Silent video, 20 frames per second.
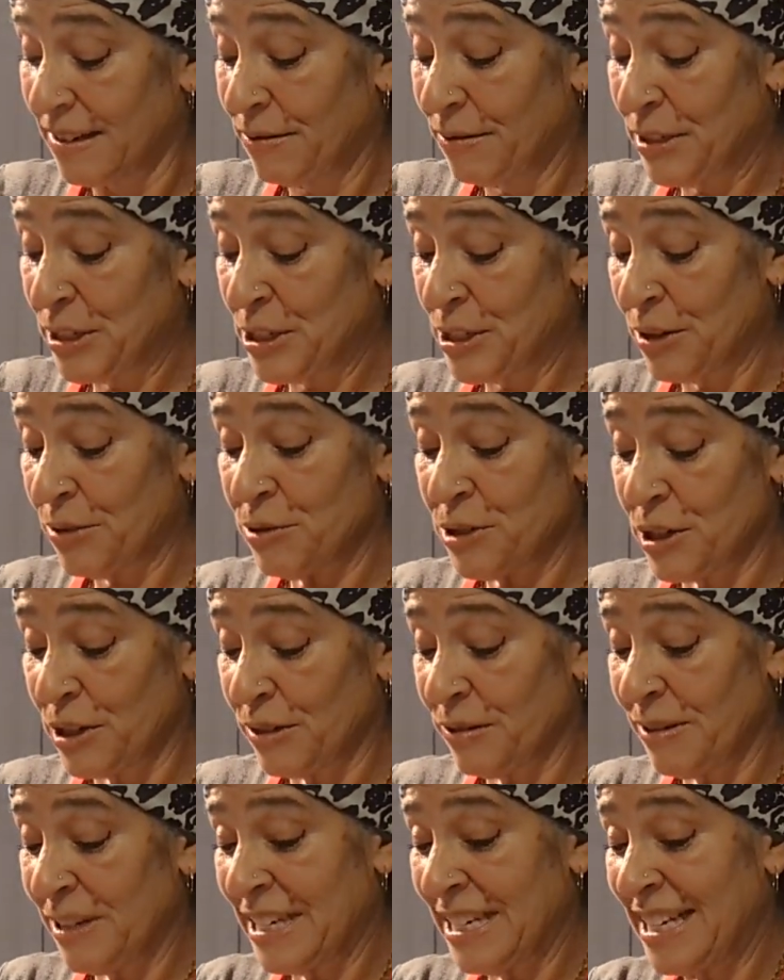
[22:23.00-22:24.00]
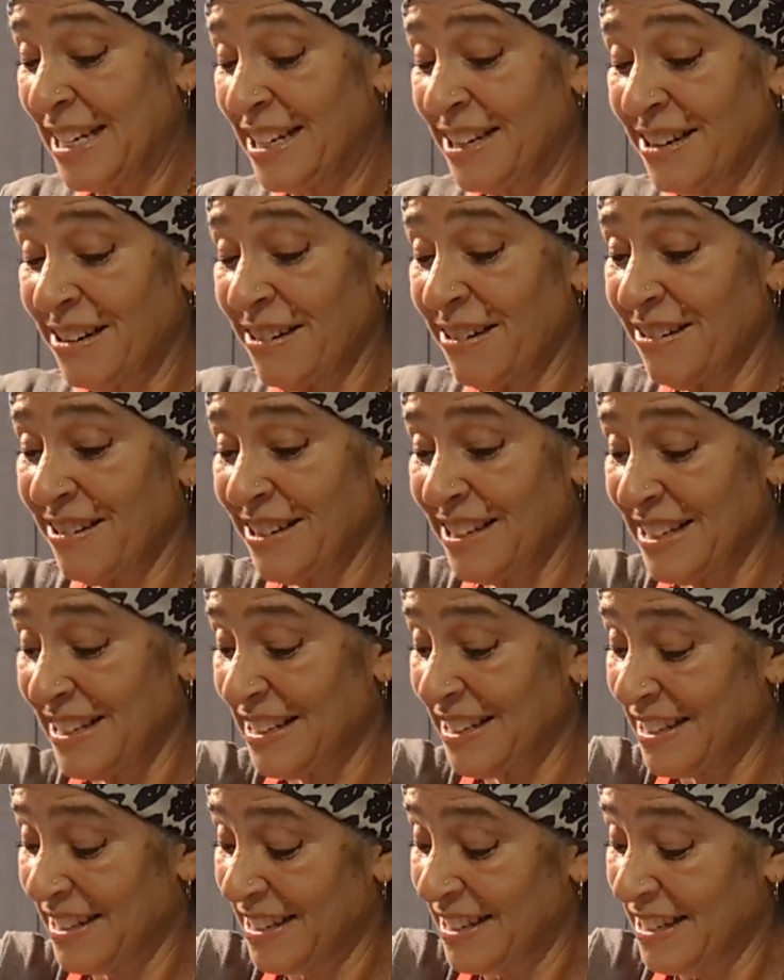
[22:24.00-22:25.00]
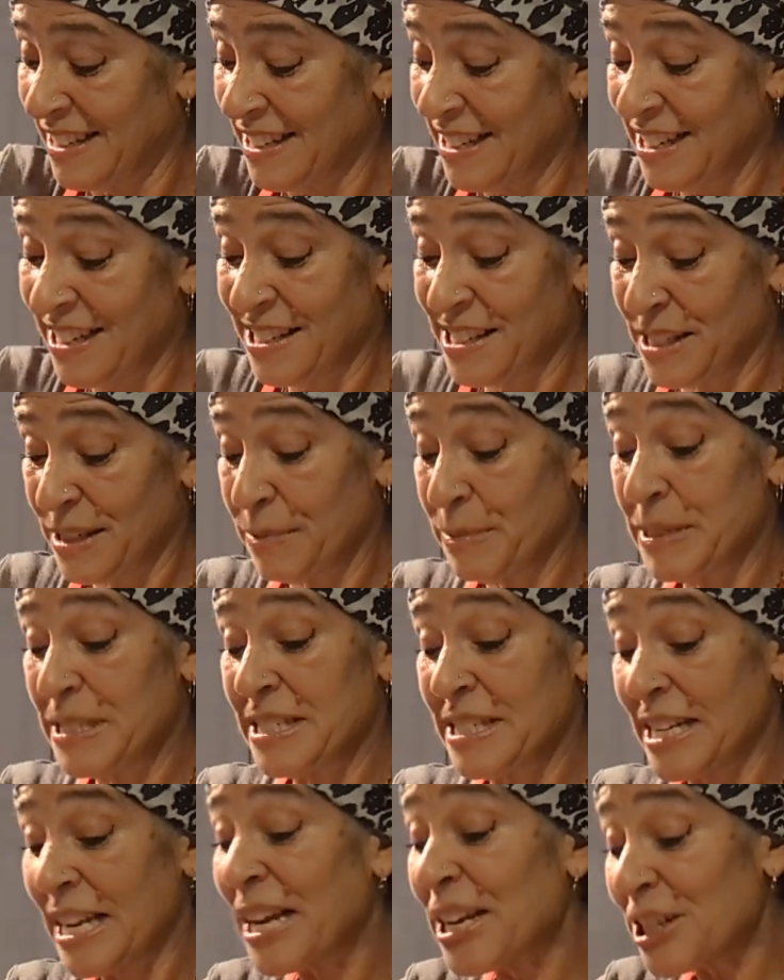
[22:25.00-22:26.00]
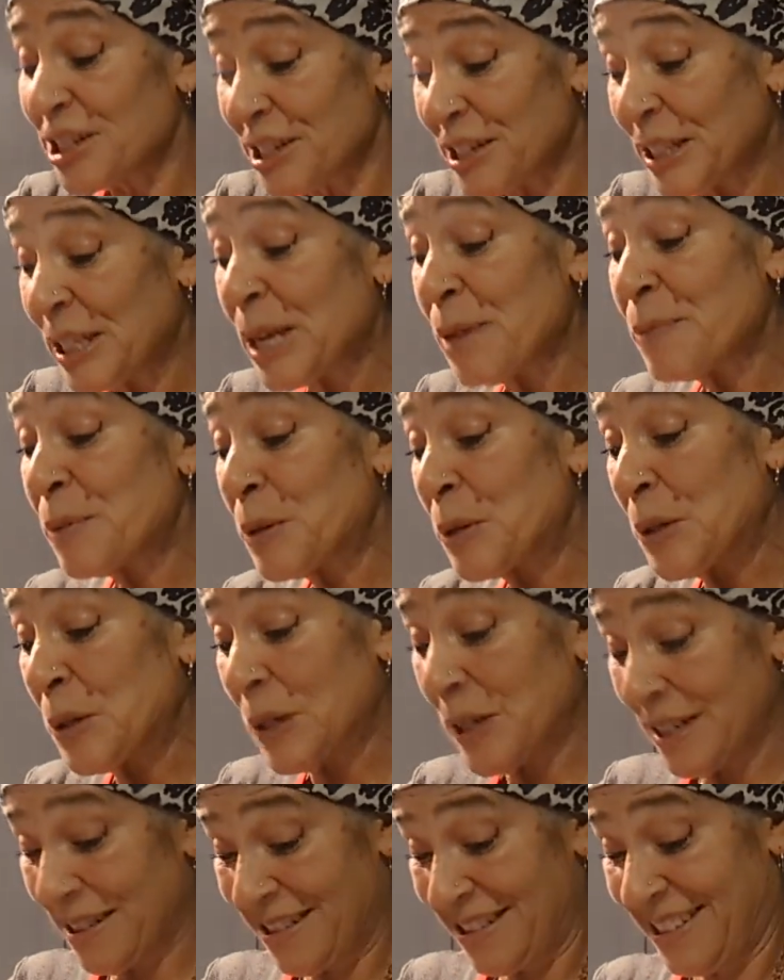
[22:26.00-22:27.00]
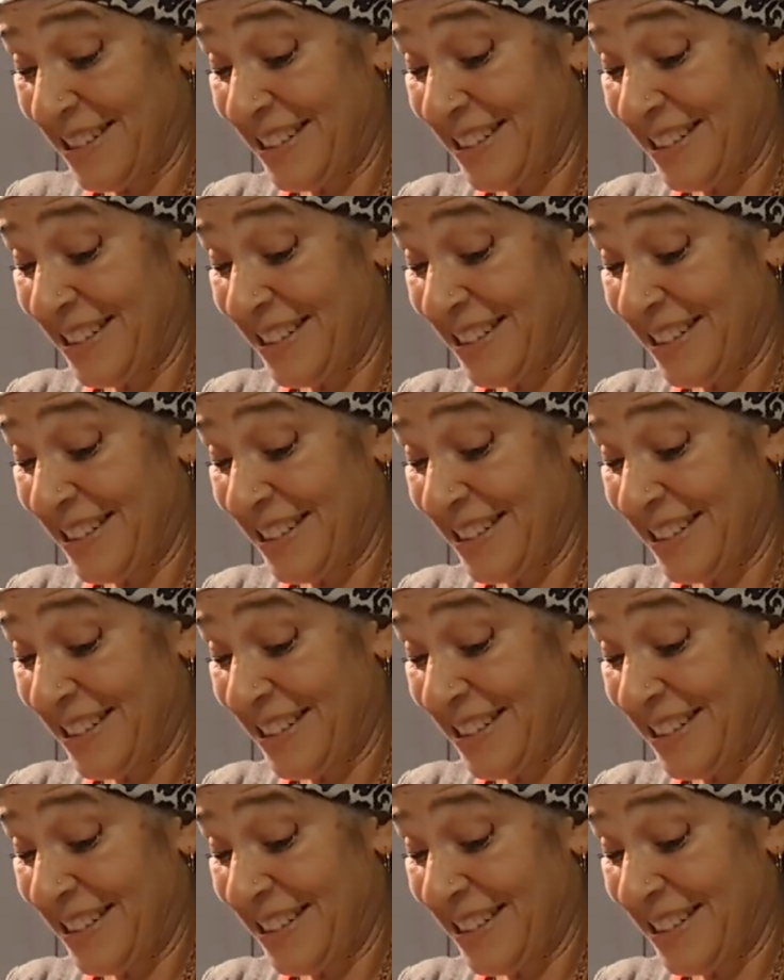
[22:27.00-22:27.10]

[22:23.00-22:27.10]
risotto in here is substantially more